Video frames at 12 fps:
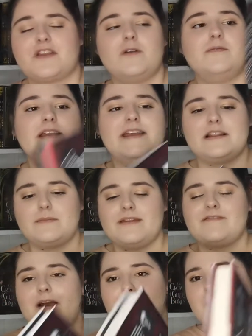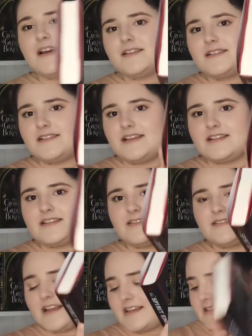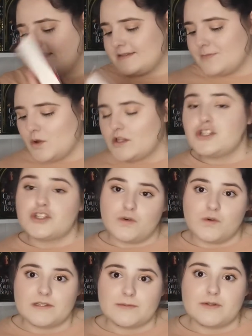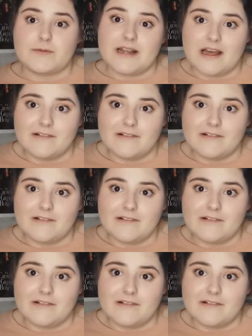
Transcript: Hopefully it'll be fabulous. It's nice and small and short, which we